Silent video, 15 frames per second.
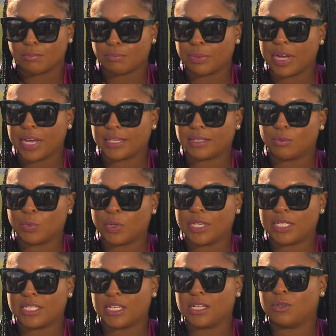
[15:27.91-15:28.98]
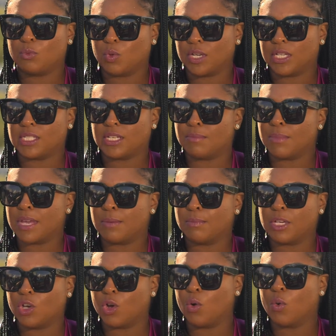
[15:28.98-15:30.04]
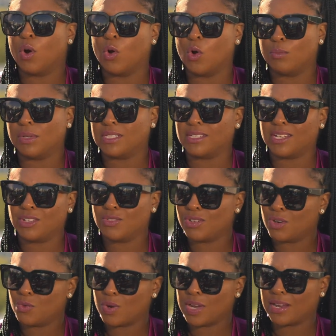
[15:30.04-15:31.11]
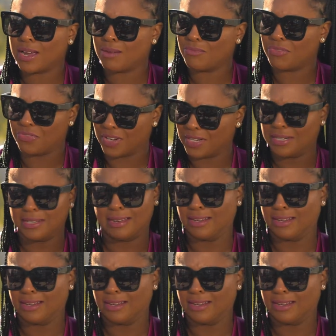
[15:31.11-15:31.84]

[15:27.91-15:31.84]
But what it did was it made me go home and say, you know what, I'm funny.